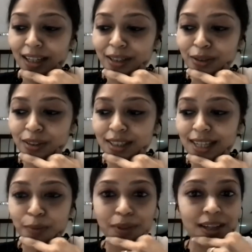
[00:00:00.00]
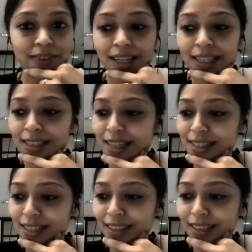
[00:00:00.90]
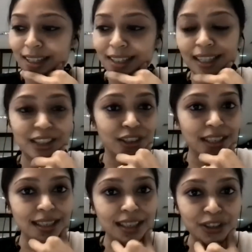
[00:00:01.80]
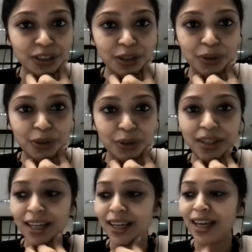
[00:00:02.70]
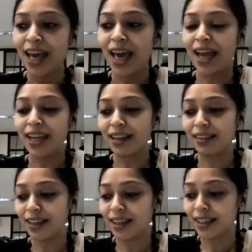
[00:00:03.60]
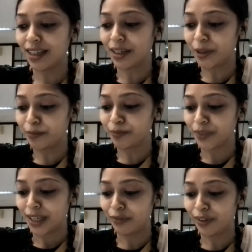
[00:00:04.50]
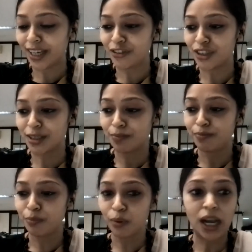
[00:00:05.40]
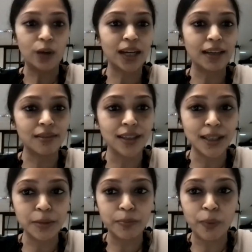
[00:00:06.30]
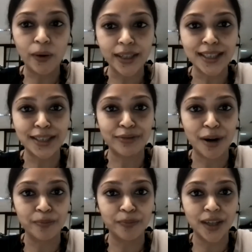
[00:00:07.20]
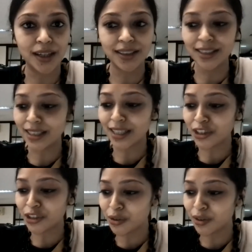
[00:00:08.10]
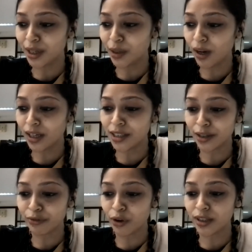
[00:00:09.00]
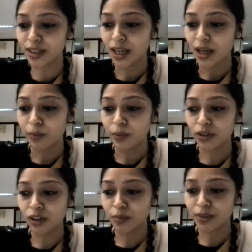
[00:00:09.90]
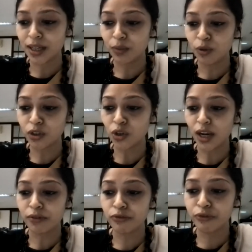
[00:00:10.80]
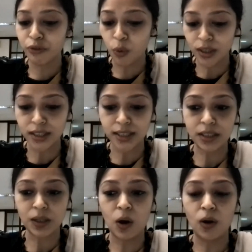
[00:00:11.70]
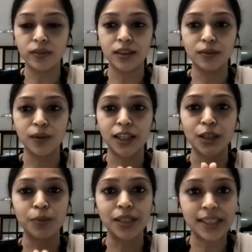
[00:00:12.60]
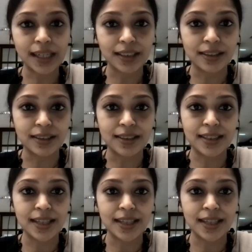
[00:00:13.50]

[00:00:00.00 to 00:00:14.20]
So this has been a very interesting and engaging discussion today. And I think if I can just pull out like 3 points from the discussion today. One is, of course, what Saurabh said was to like focus on the vulnerable sectors